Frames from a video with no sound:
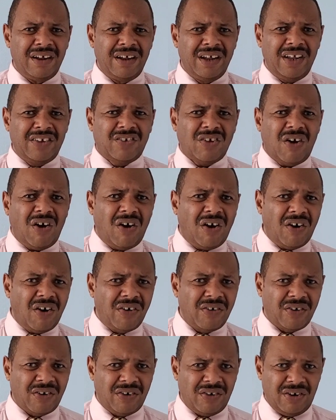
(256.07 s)
It's
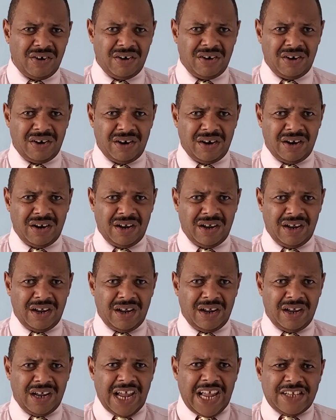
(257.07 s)
harder.
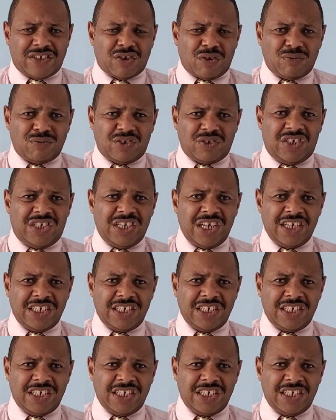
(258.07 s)
And so